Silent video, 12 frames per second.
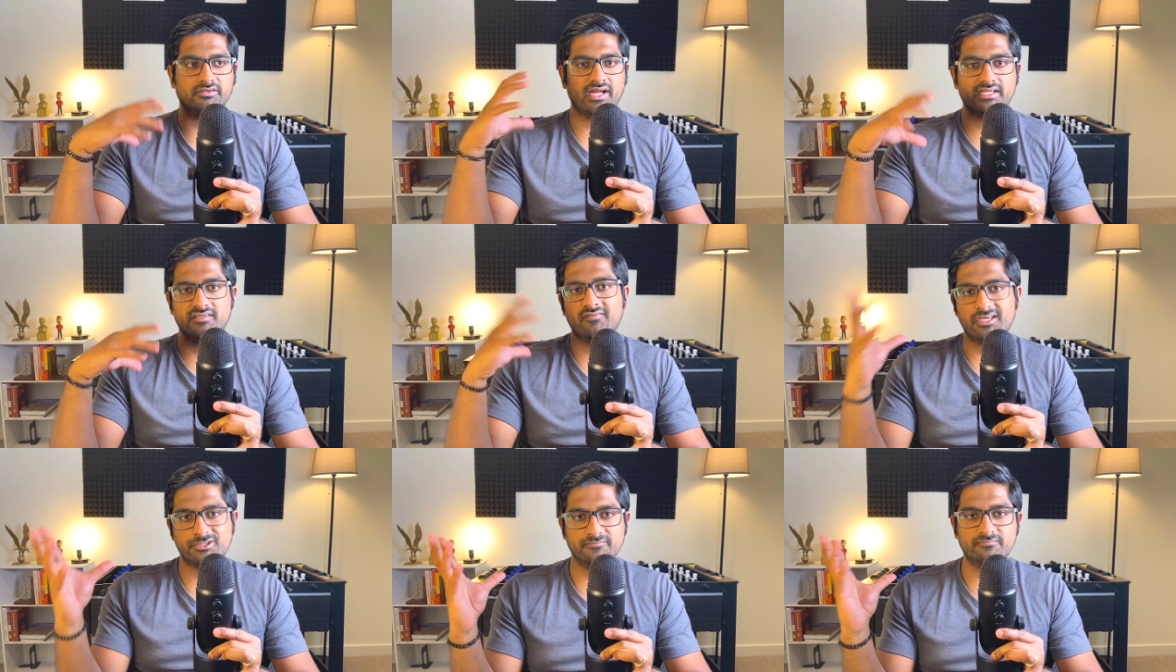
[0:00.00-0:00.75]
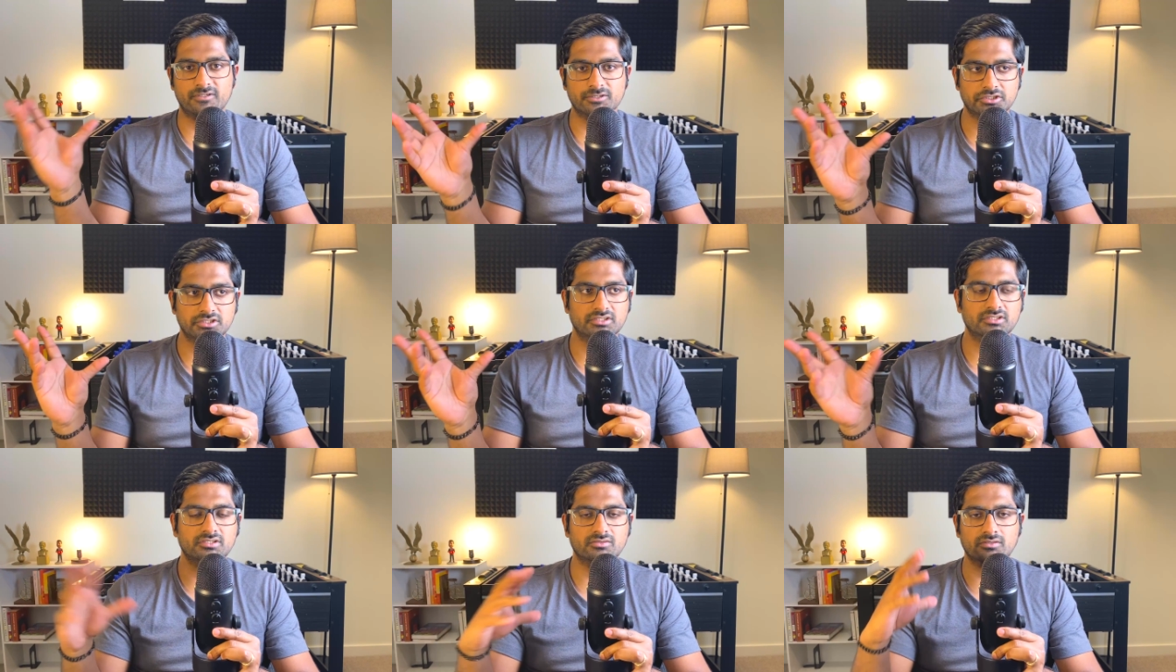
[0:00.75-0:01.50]
activation
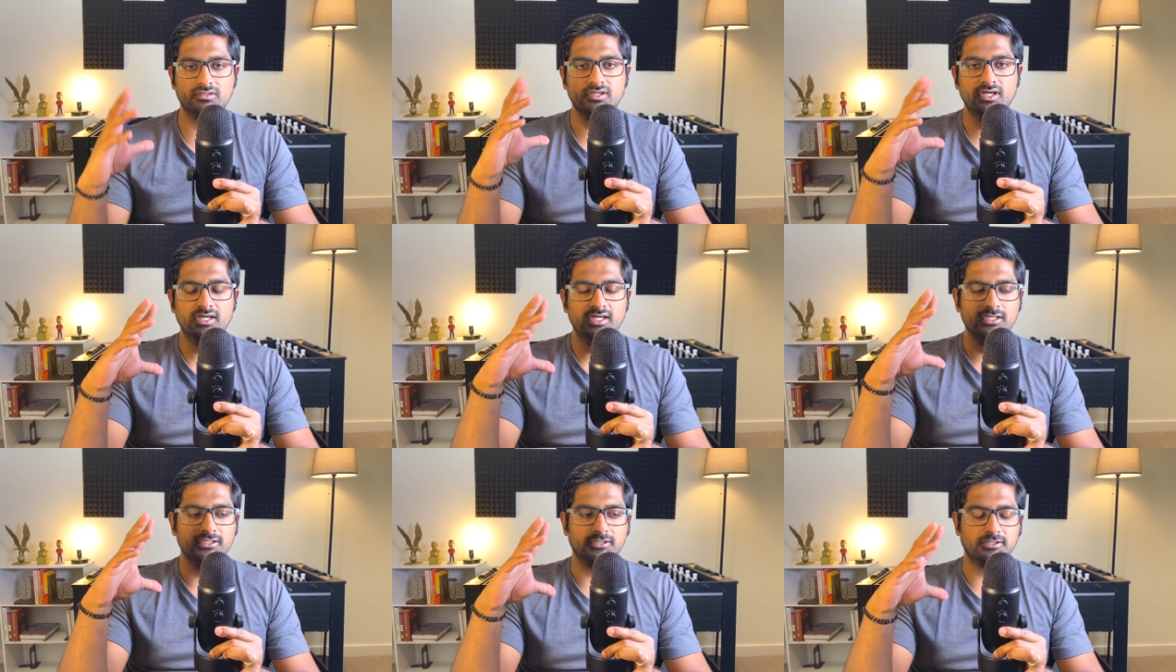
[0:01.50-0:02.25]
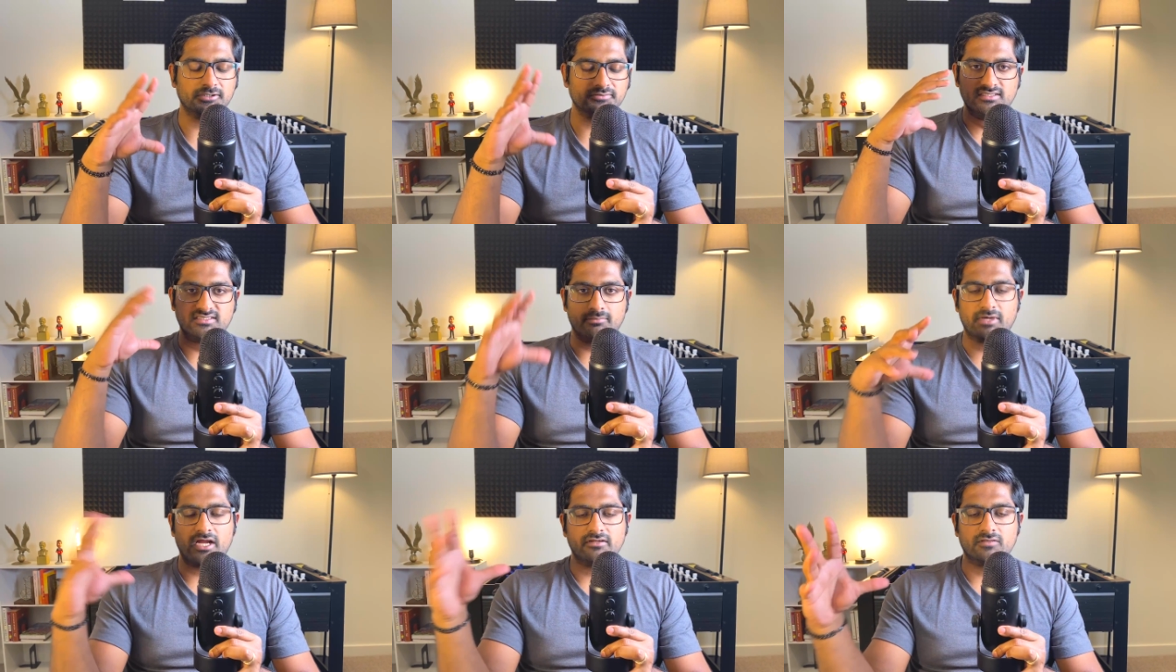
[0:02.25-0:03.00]
function or, you know, some
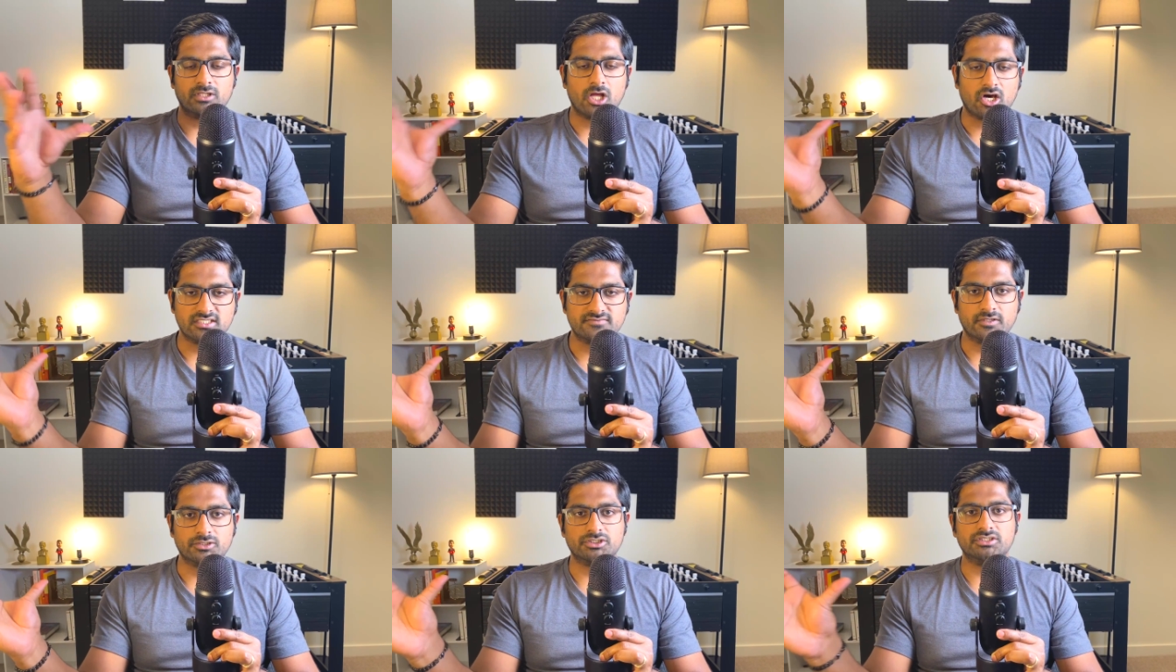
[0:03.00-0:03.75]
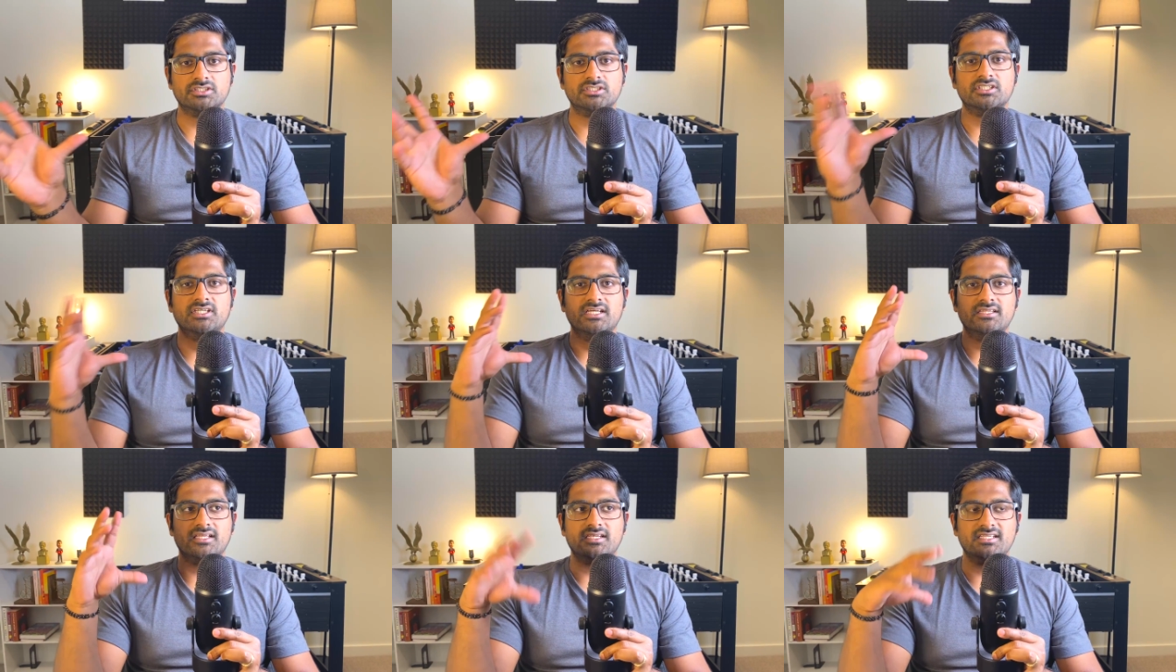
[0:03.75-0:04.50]
kind of a loss function
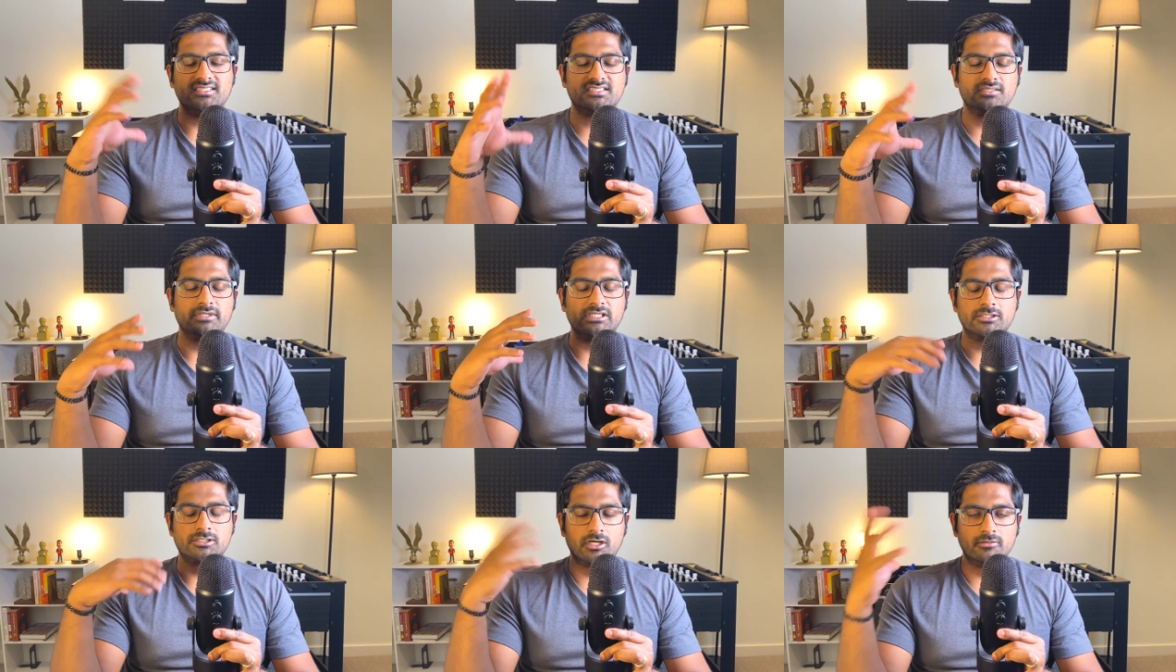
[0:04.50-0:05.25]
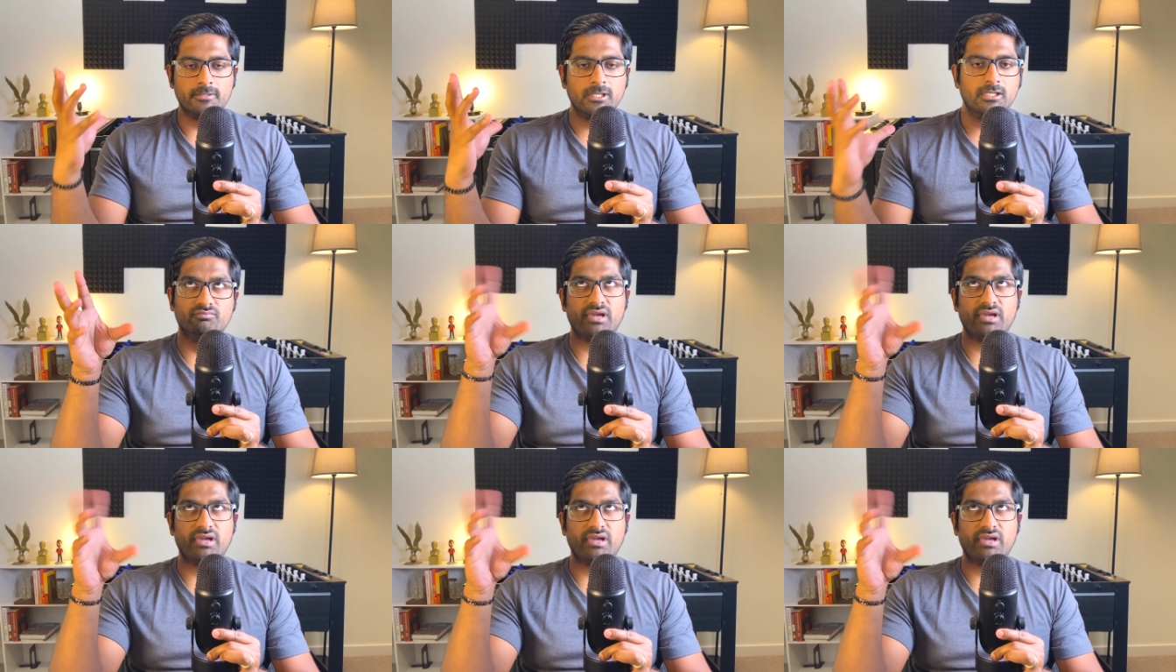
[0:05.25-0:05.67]
that needs to be determined.